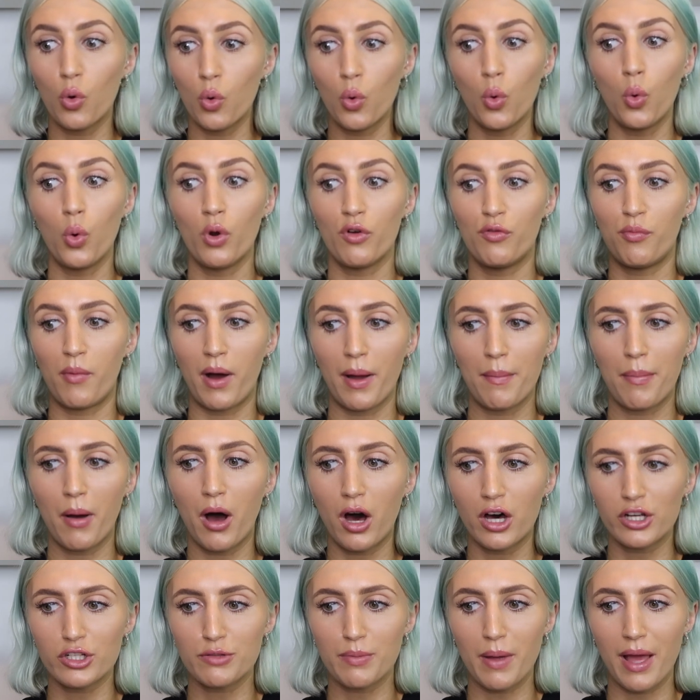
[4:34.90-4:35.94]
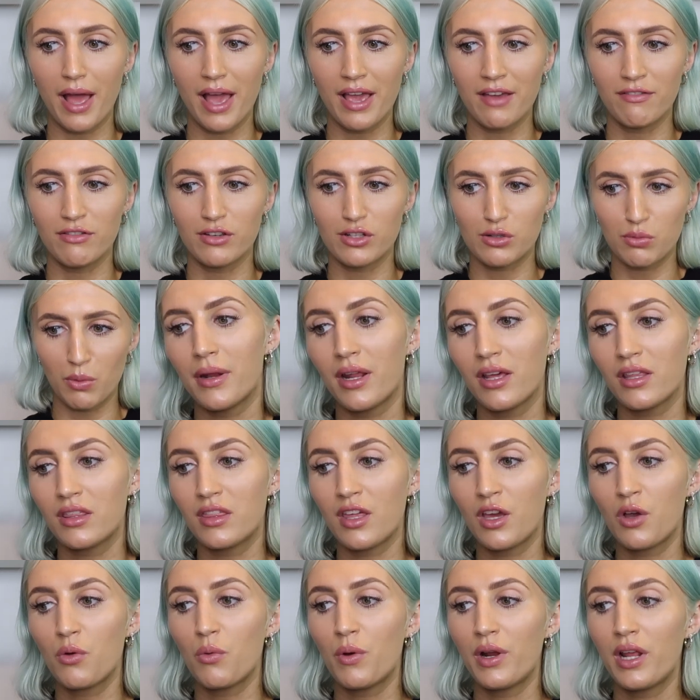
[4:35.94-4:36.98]
all of my past behaviors. But I
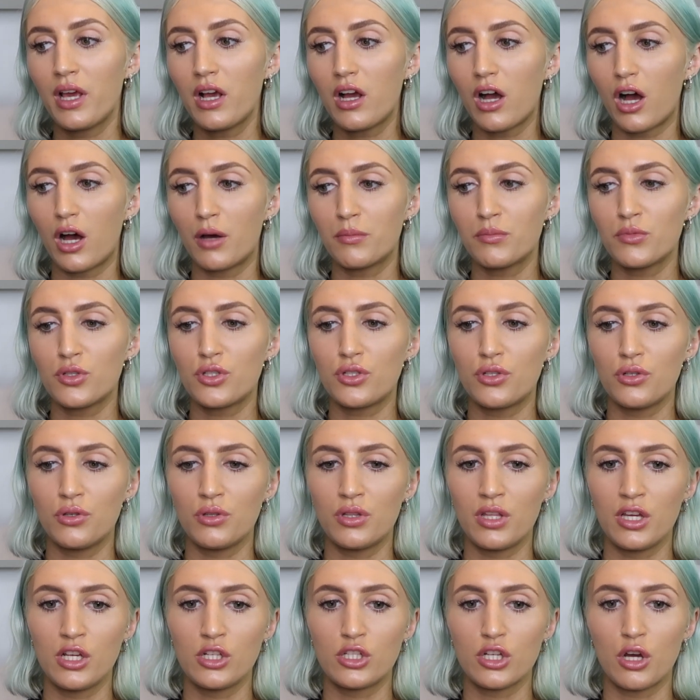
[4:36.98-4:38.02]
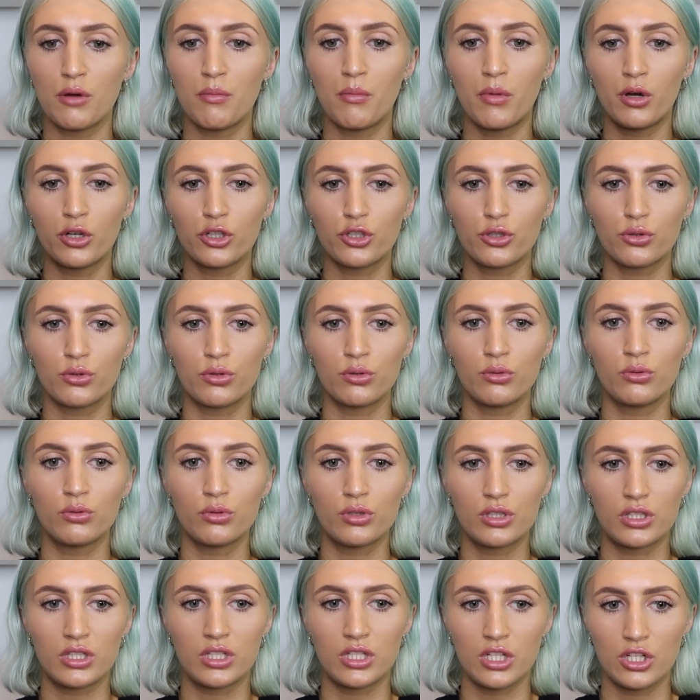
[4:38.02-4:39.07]
think when it comes to these emotional
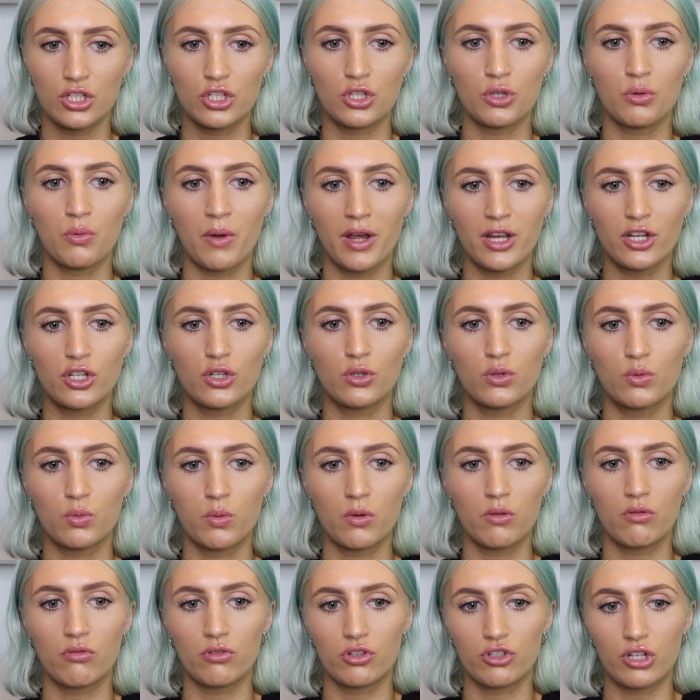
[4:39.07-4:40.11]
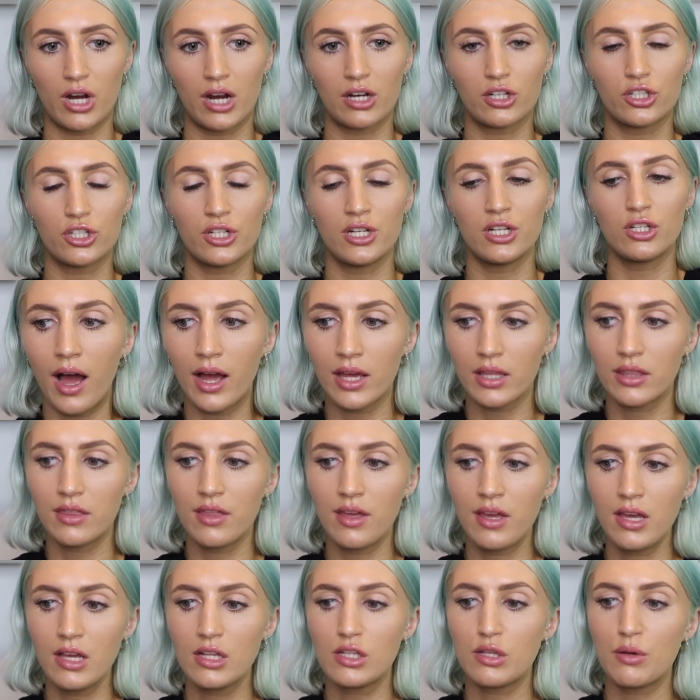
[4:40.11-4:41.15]
situations with rejection, I
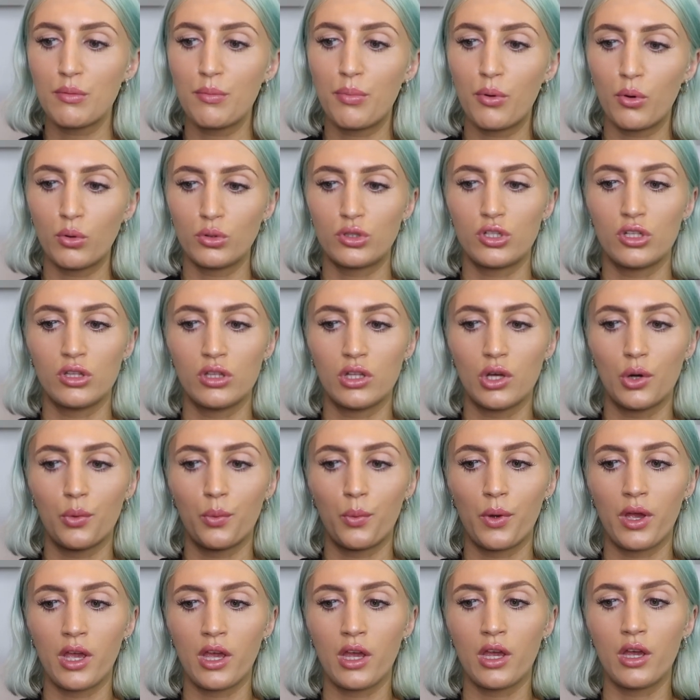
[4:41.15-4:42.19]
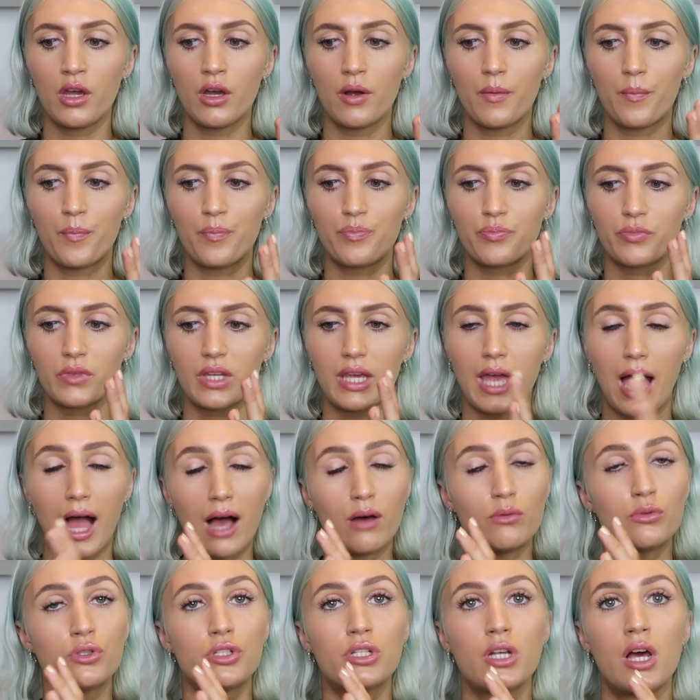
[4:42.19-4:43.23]
think it's important that we
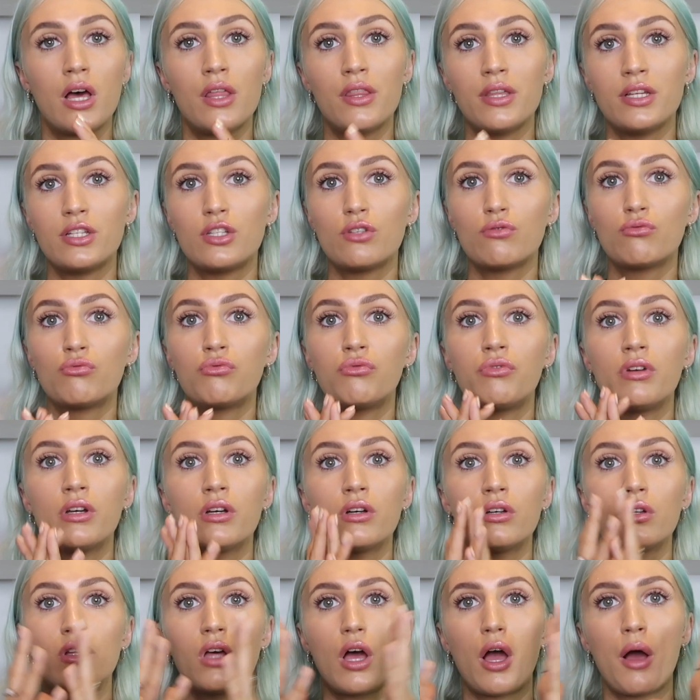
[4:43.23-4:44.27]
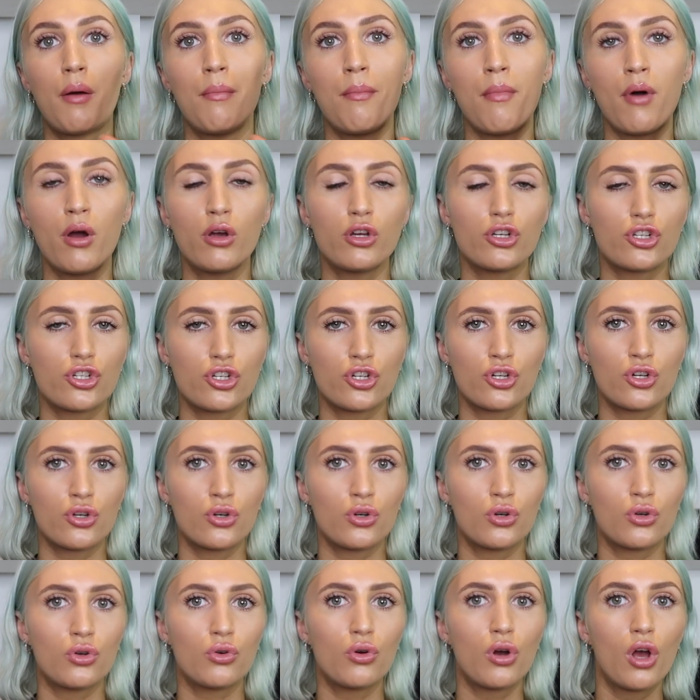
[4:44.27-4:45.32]
counter this real
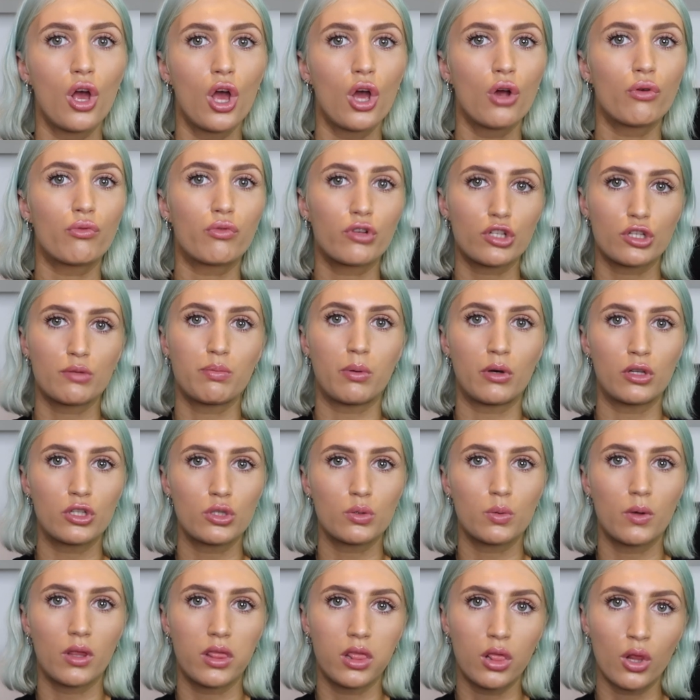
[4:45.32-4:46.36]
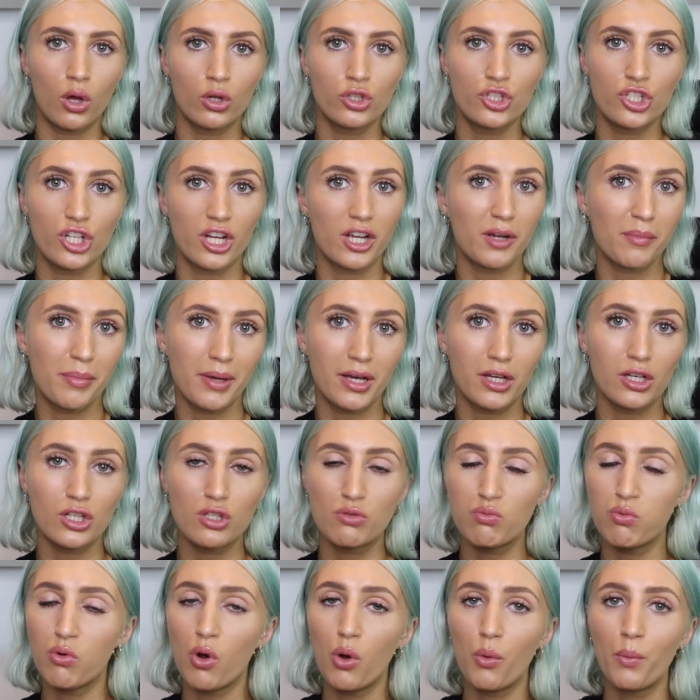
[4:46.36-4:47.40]
emotional response with logic,
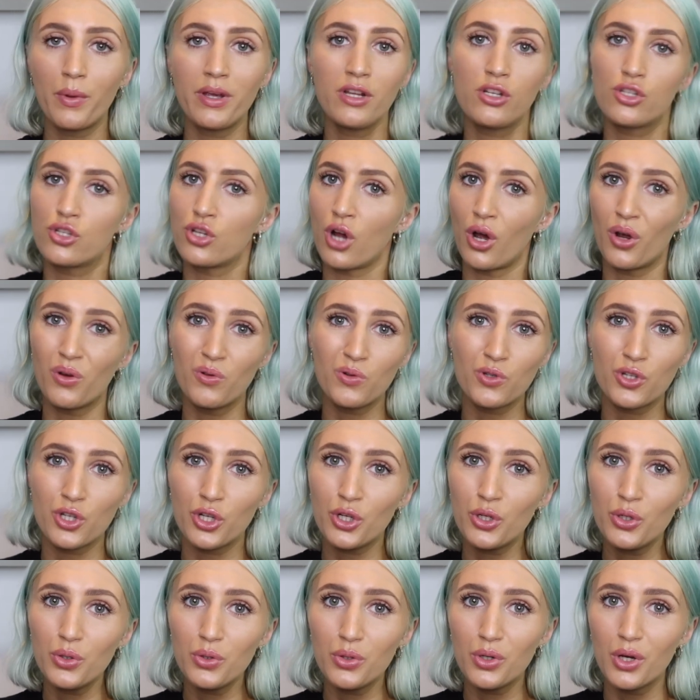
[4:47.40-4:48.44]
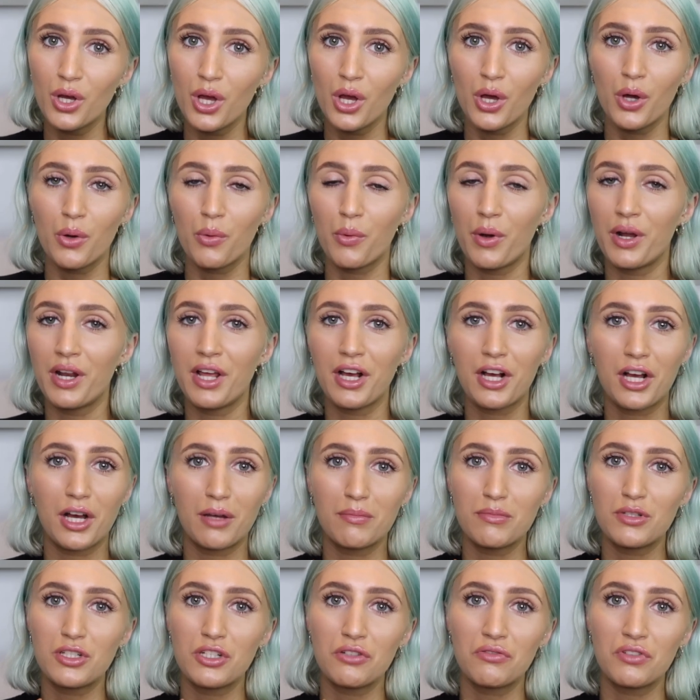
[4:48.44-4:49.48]
because what we don't do when it
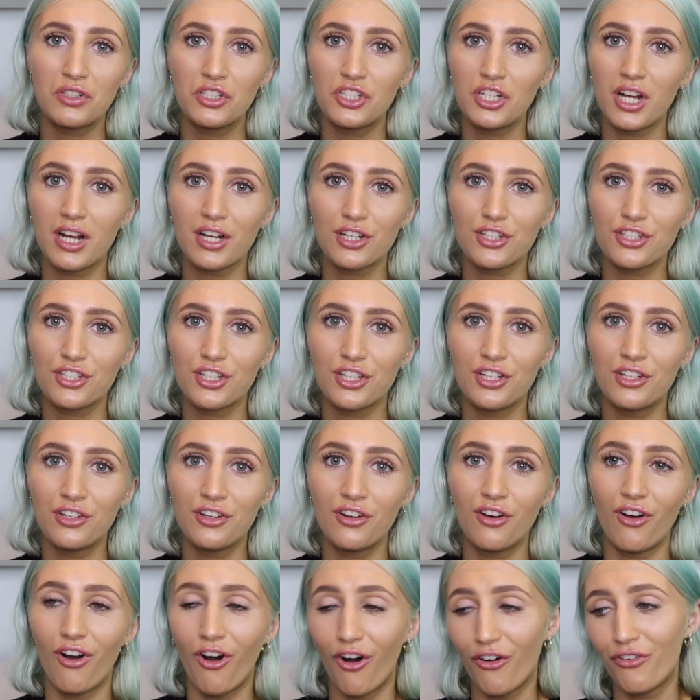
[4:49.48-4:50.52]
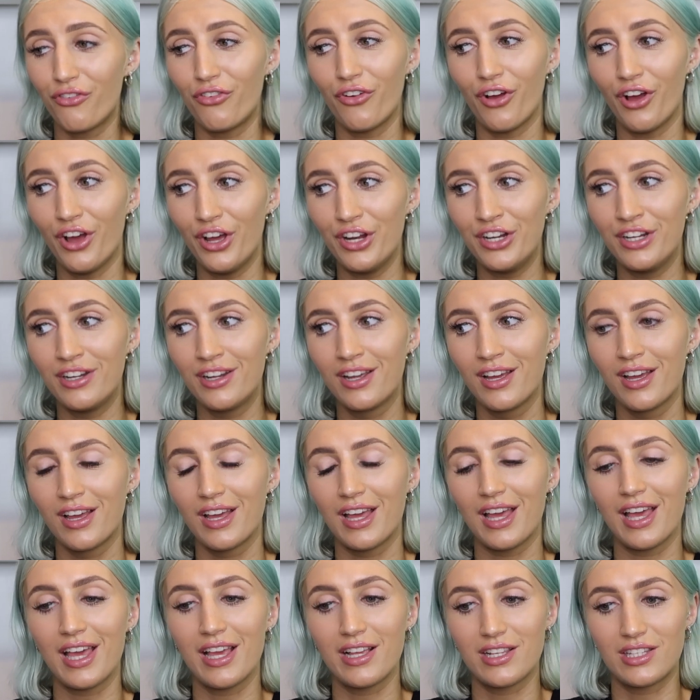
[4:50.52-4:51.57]
comes to rejection often
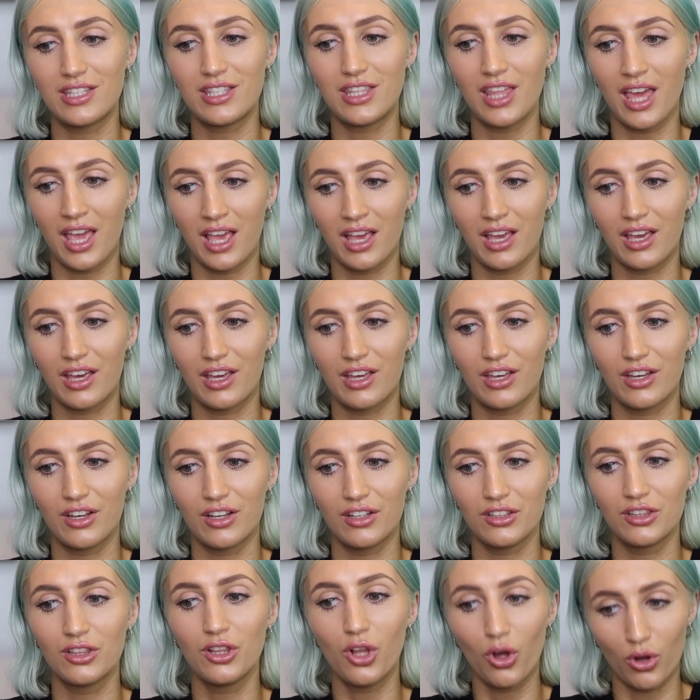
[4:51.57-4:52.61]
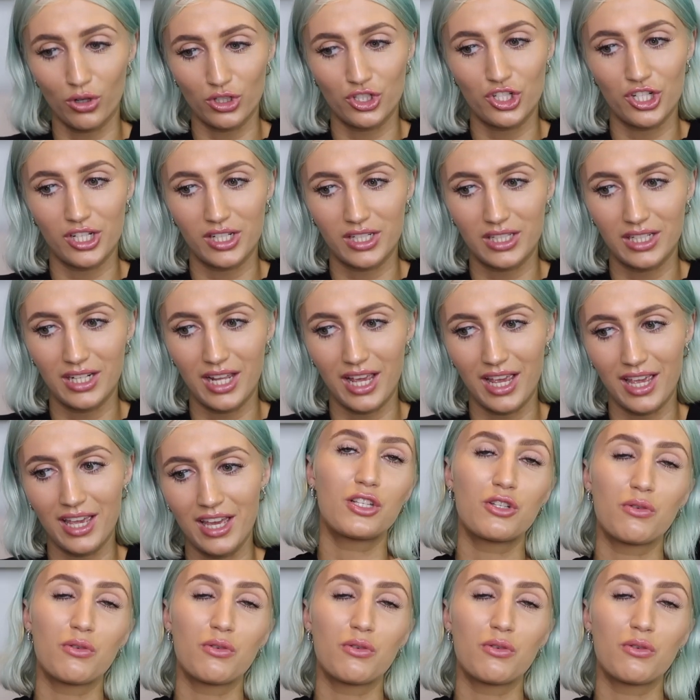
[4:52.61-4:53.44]
is think logically.